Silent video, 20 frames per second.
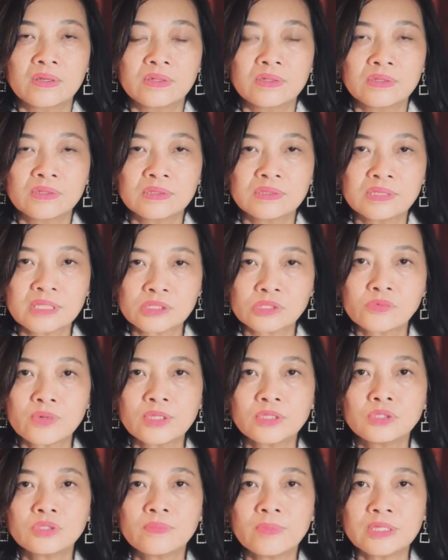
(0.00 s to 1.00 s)

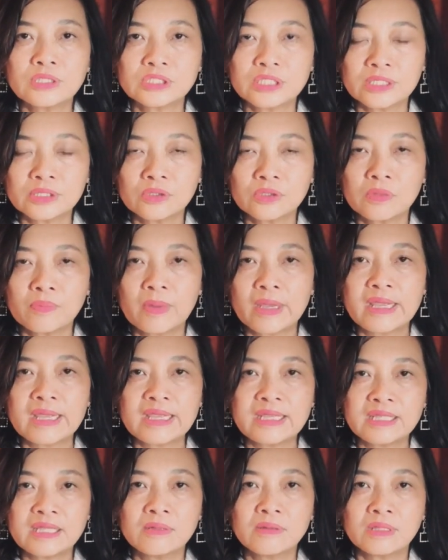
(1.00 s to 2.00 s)
Subscribe to my channel by
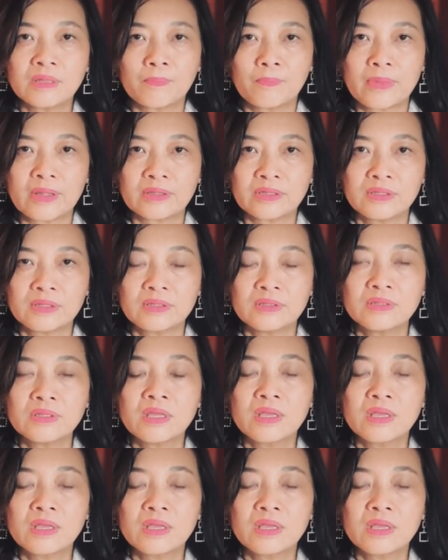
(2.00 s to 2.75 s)
hitting the button